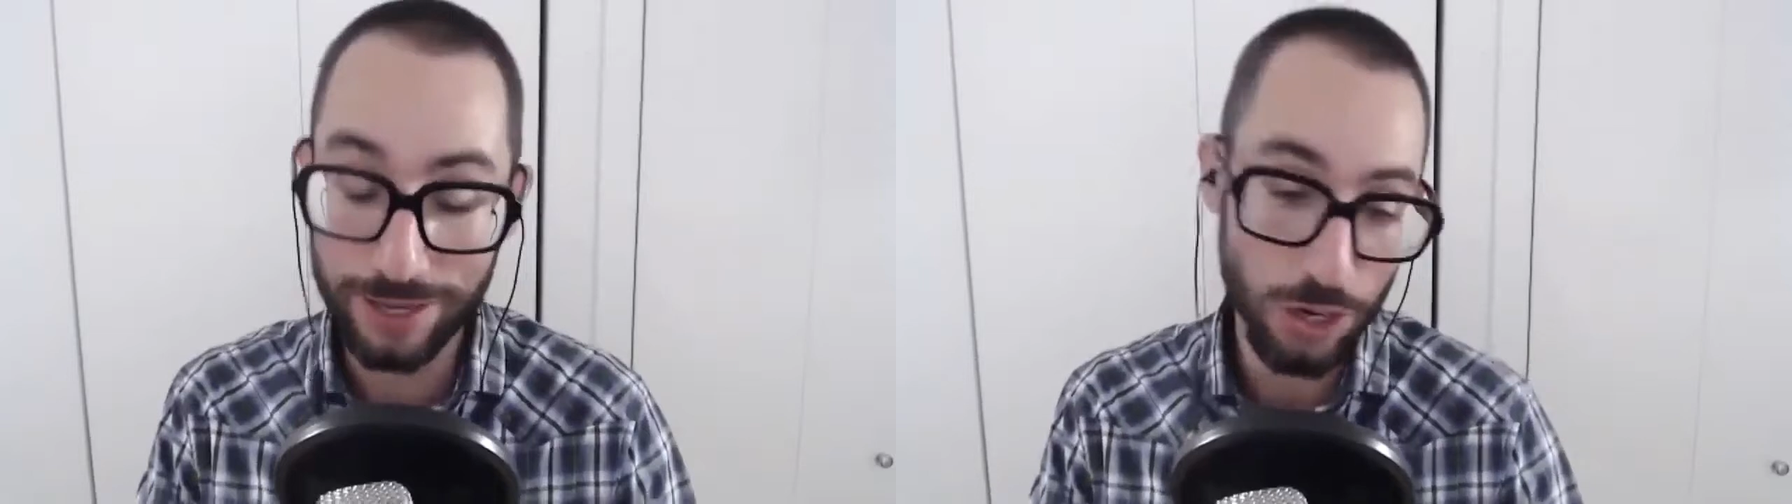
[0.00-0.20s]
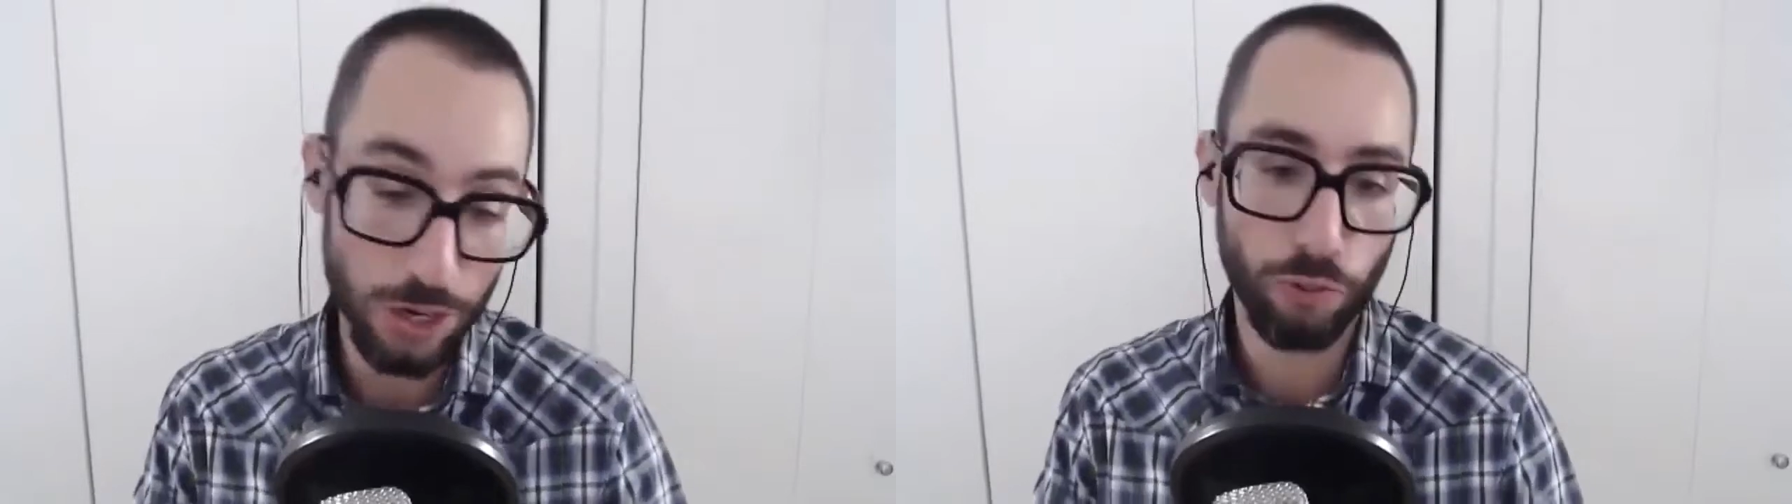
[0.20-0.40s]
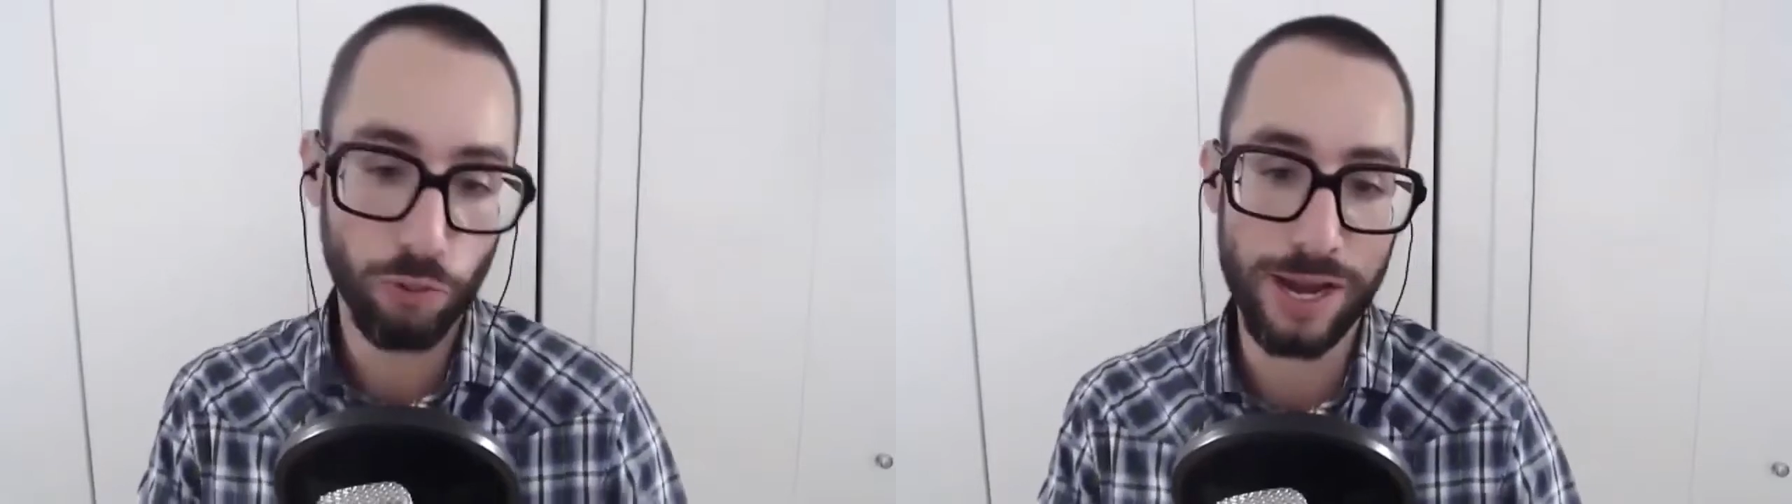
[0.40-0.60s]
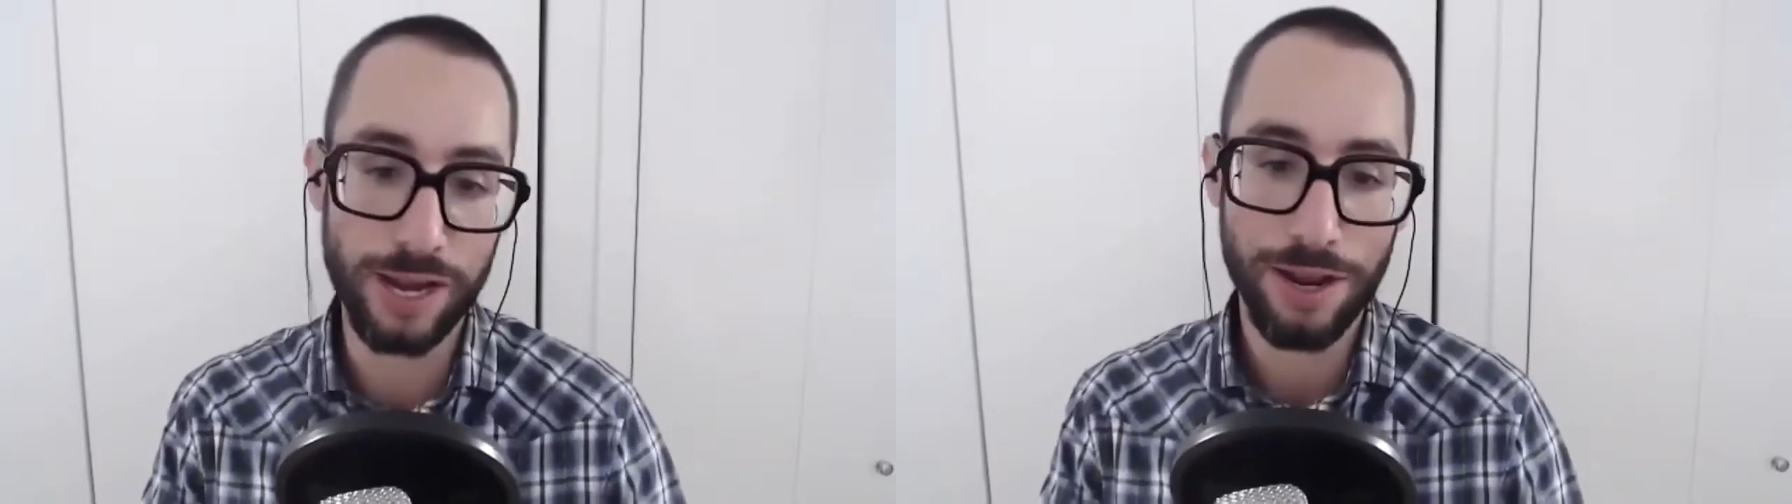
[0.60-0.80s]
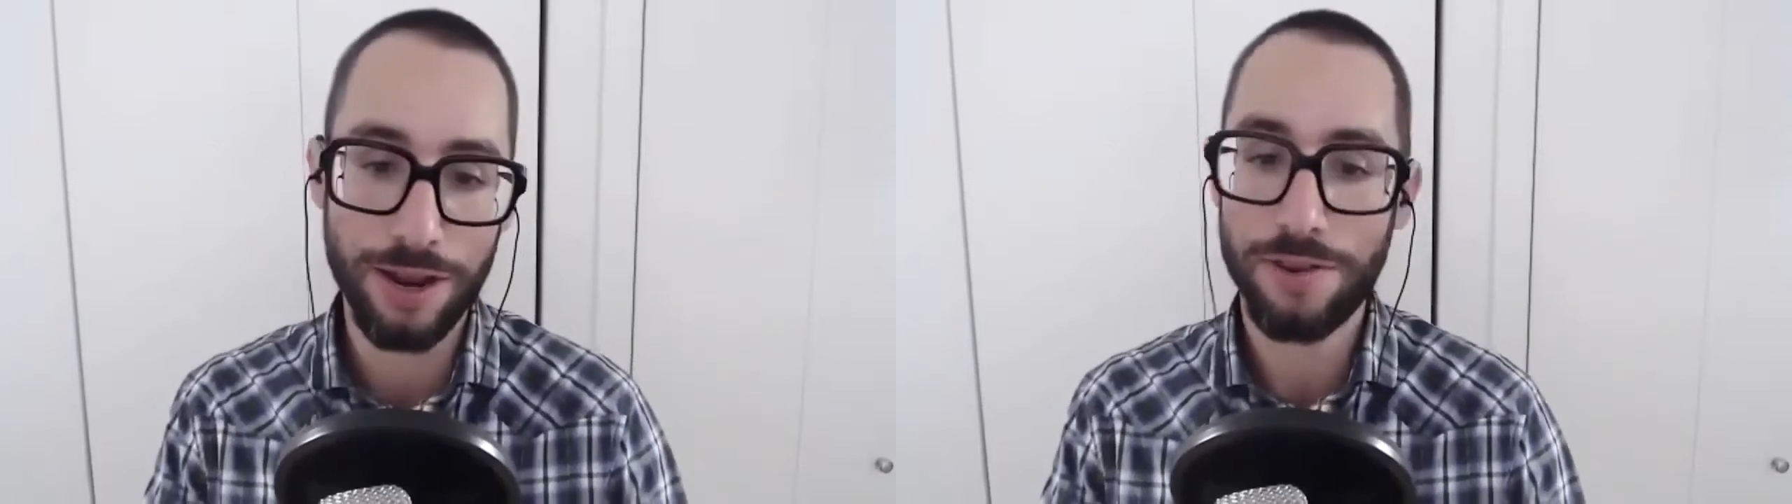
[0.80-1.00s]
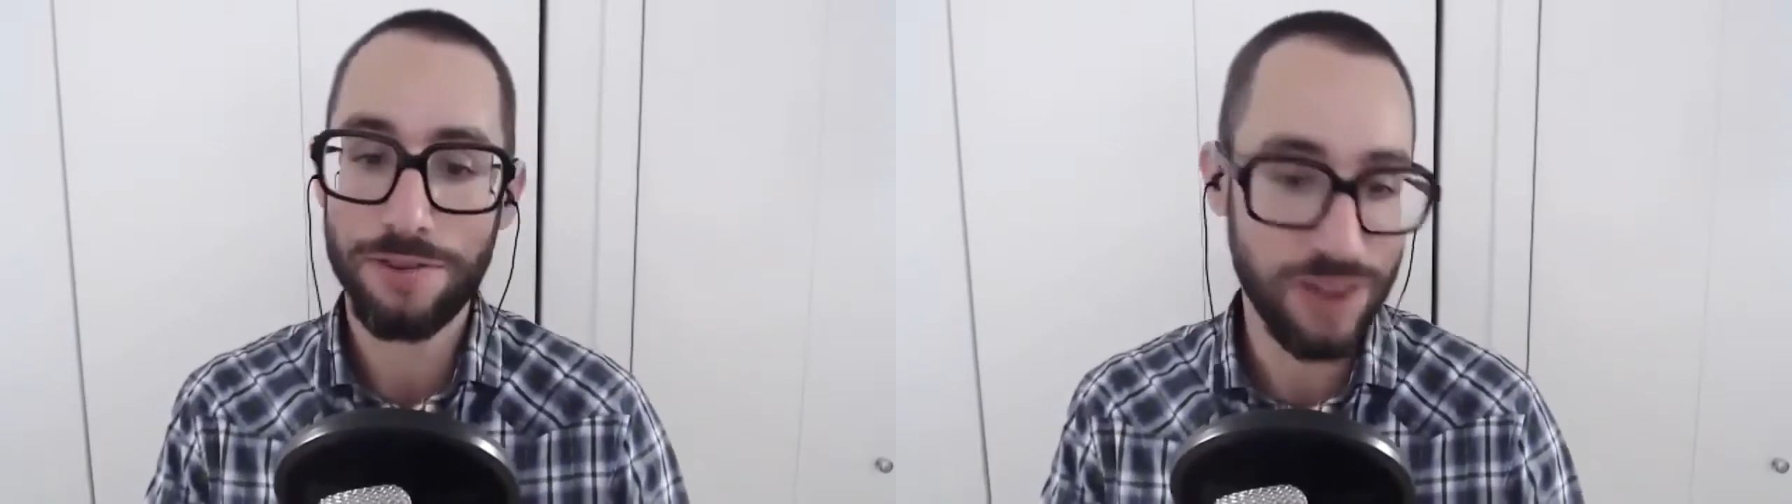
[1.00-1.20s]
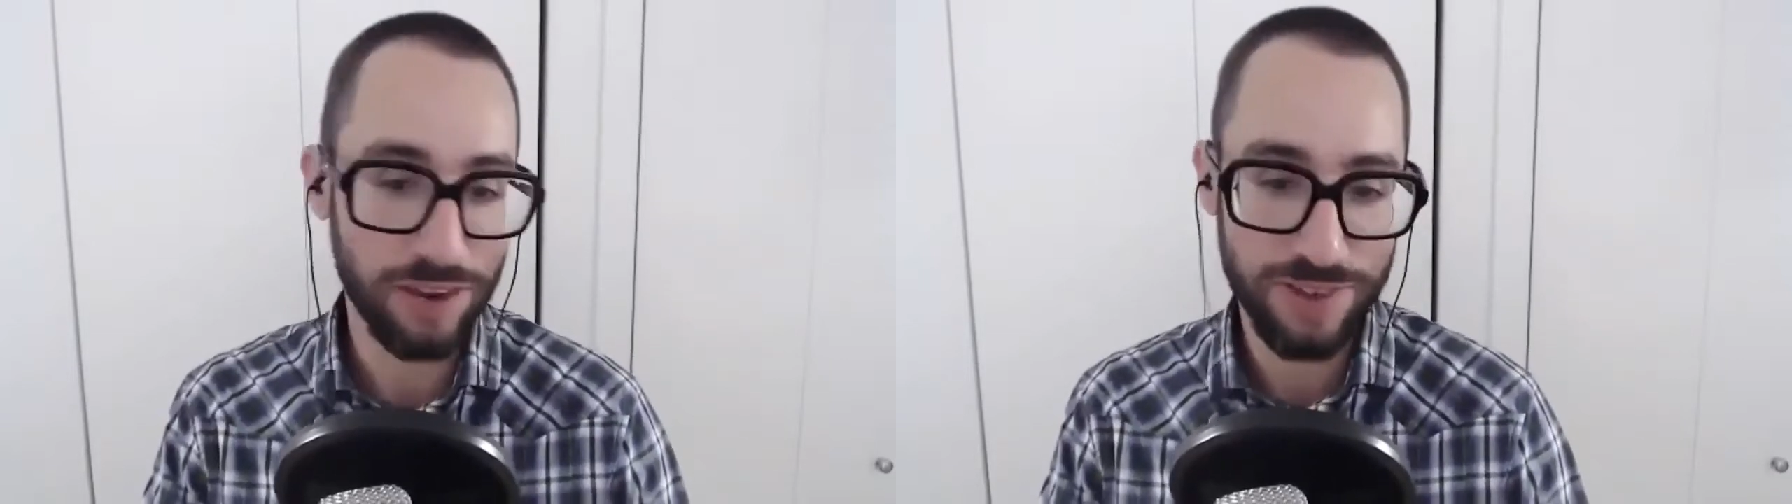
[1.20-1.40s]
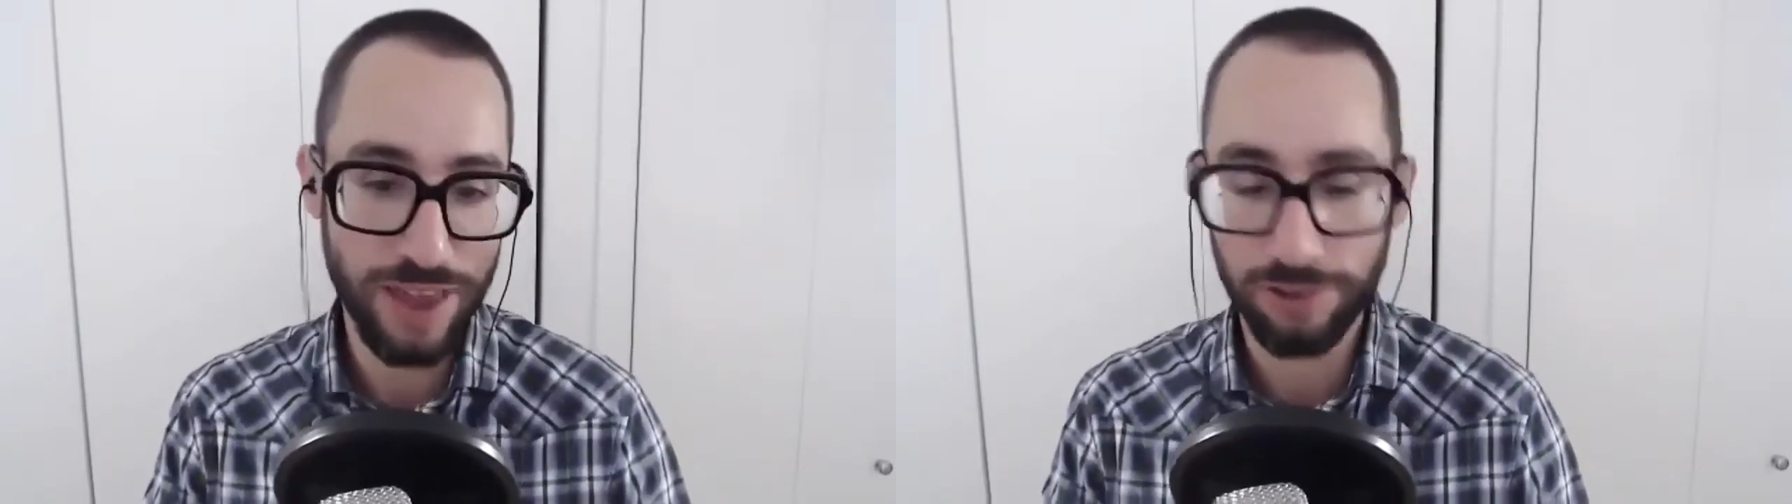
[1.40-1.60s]
Get used to reading
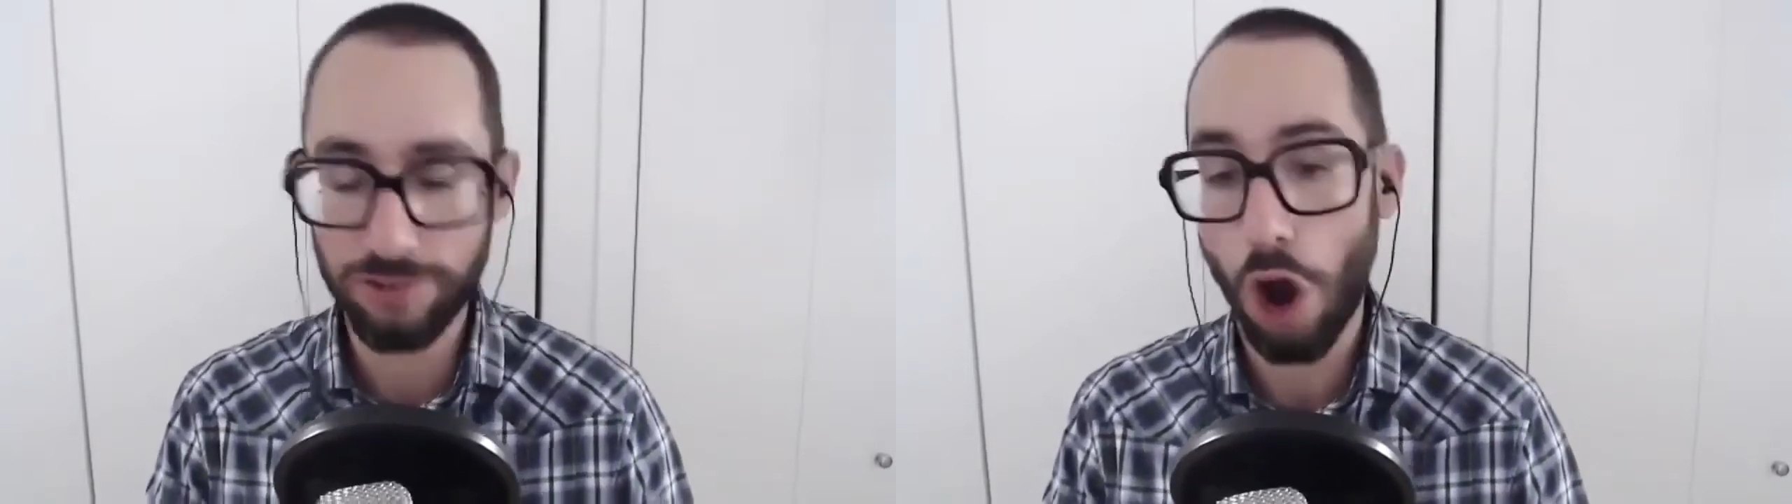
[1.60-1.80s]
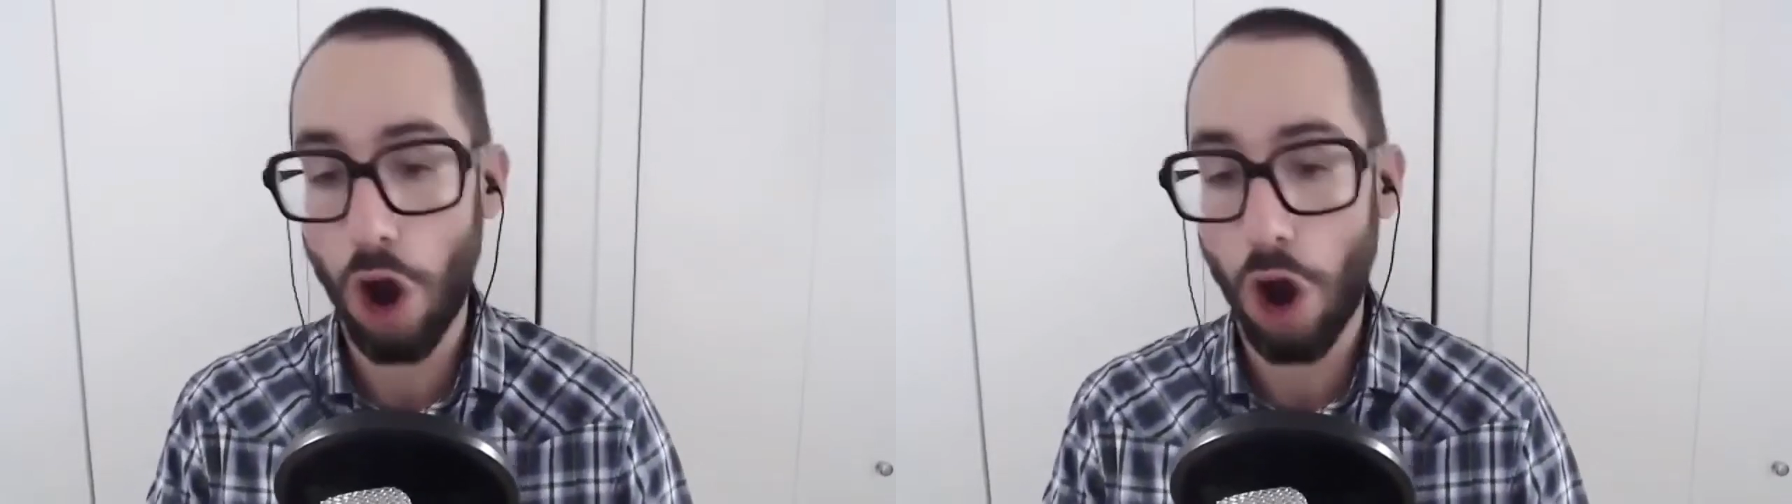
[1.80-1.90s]
dense text